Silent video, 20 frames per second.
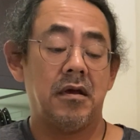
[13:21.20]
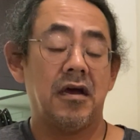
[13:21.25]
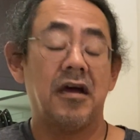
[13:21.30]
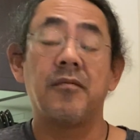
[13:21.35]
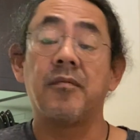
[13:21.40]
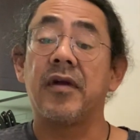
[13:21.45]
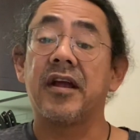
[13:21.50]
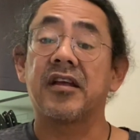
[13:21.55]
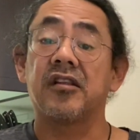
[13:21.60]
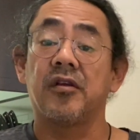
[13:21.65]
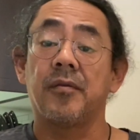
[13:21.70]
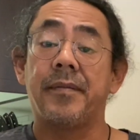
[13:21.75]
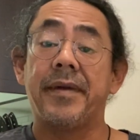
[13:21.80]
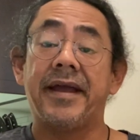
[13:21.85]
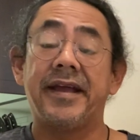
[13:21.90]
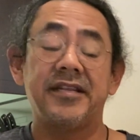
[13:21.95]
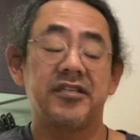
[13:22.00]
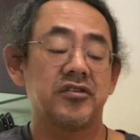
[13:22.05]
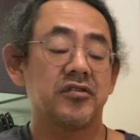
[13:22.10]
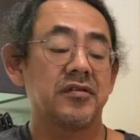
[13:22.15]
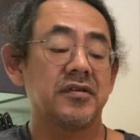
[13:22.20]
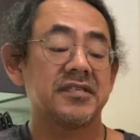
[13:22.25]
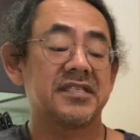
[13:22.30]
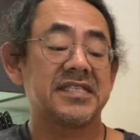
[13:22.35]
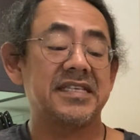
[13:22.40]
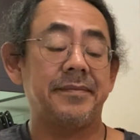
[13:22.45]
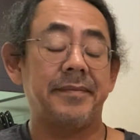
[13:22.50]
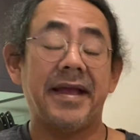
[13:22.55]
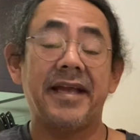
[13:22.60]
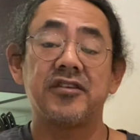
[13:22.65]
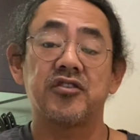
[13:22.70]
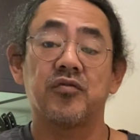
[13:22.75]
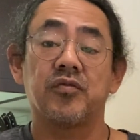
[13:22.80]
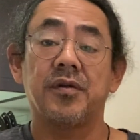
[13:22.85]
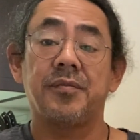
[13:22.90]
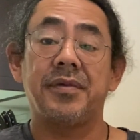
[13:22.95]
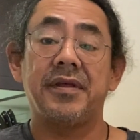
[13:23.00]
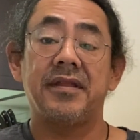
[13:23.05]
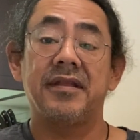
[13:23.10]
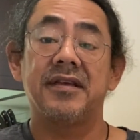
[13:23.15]
A regular major, C major
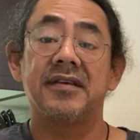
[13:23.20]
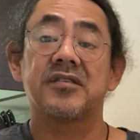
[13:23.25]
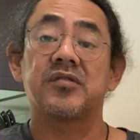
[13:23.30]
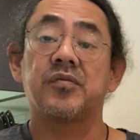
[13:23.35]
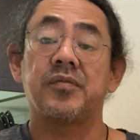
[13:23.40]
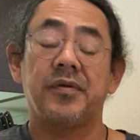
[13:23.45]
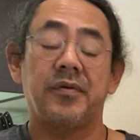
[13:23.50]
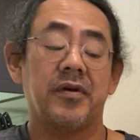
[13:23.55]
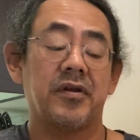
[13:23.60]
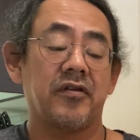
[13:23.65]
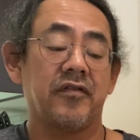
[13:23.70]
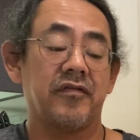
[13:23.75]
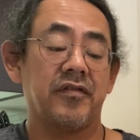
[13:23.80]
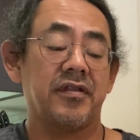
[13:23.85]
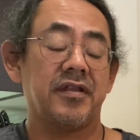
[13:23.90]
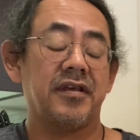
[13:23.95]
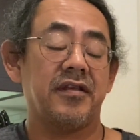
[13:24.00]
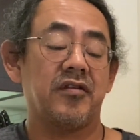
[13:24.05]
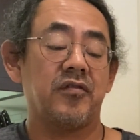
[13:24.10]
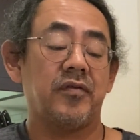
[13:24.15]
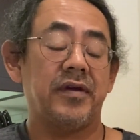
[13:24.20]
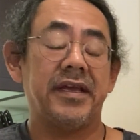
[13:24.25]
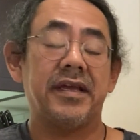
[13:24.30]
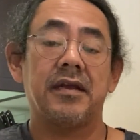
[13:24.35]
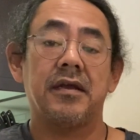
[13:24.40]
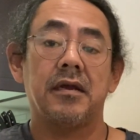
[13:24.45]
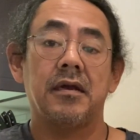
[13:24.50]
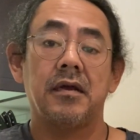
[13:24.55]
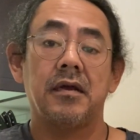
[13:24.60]
would be this. We went over it the other week.